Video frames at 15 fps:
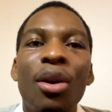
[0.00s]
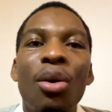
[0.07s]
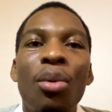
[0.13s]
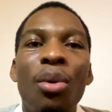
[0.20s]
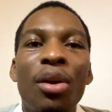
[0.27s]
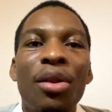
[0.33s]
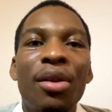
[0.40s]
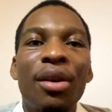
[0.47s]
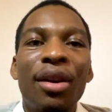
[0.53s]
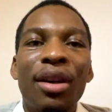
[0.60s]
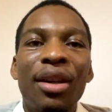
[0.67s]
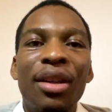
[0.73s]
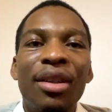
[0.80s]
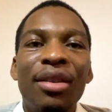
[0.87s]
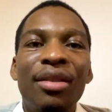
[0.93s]
whether
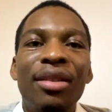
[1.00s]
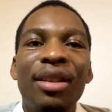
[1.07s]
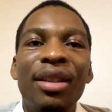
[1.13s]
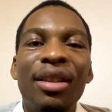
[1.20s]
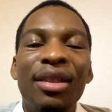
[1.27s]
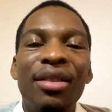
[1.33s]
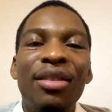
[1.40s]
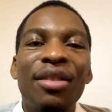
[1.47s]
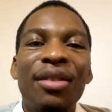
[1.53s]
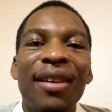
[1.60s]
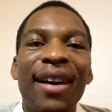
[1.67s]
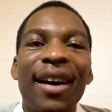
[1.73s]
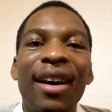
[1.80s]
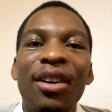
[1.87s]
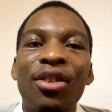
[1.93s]
it is to
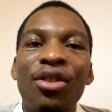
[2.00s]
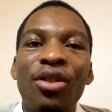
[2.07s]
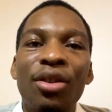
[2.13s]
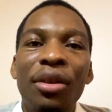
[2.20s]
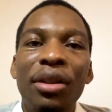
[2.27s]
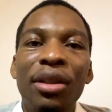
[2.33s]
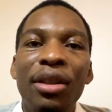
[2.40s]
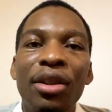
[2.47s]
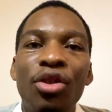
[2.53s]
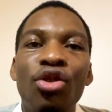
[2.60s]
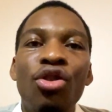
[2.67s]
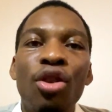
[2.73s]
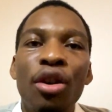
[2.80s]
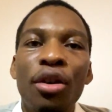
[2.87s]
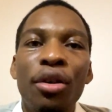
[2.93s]
actually
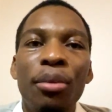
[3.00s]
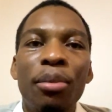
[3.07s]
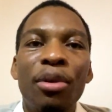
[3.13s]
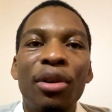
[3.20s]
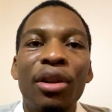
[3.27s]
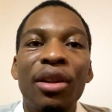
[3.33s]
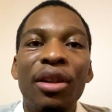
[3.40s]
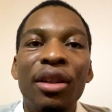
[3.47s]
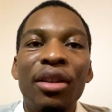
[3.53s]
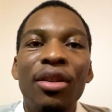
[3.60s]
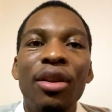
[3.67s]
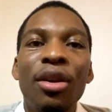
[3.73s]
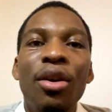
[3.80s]
short the market,